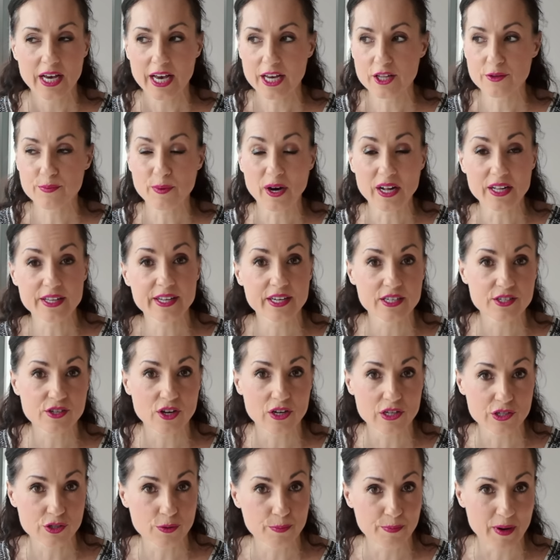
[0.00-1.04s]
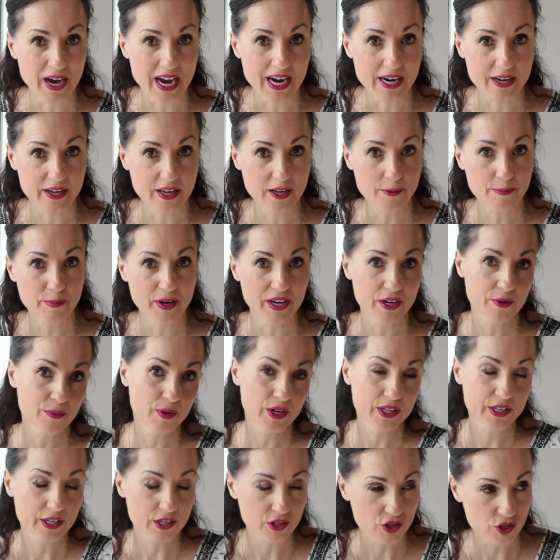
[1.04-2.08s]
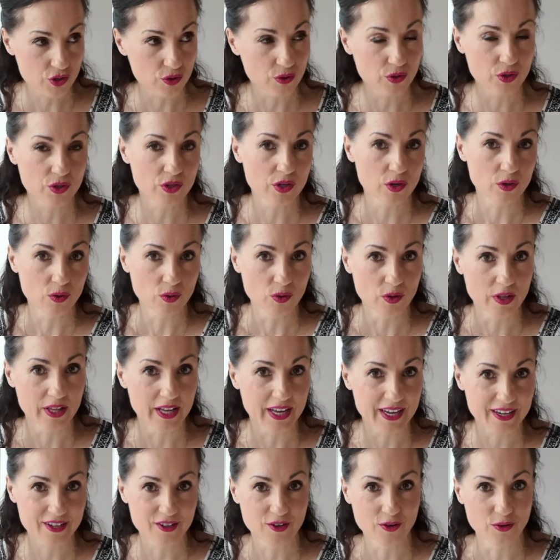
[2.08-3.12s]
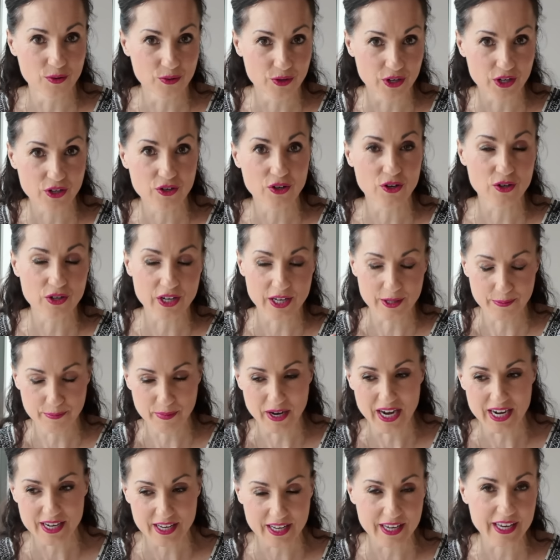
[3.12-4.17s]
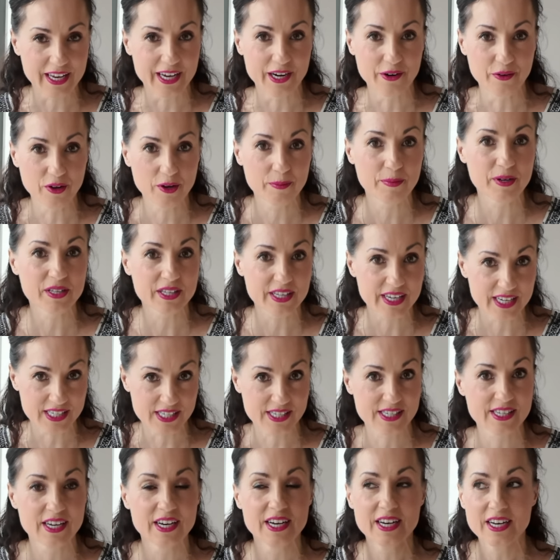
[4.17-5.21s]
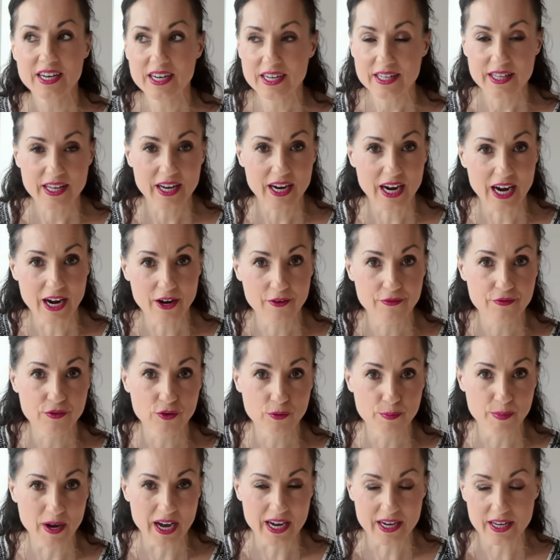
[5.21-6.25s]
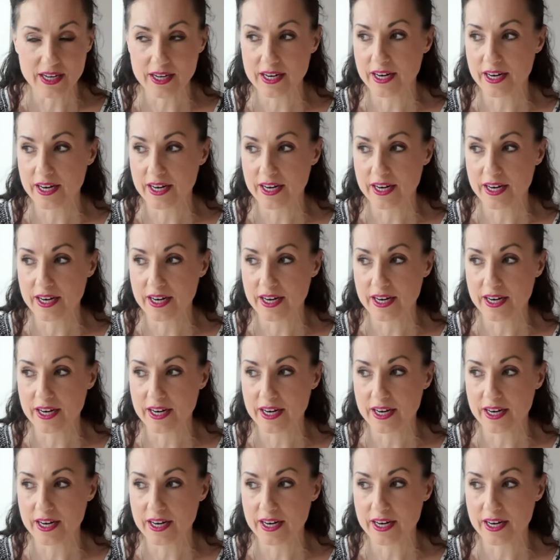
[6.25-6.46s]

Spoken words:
And while there's also parking, by the way, I didn't show you the whole like loading dock and parking area, but yes, there are a few parking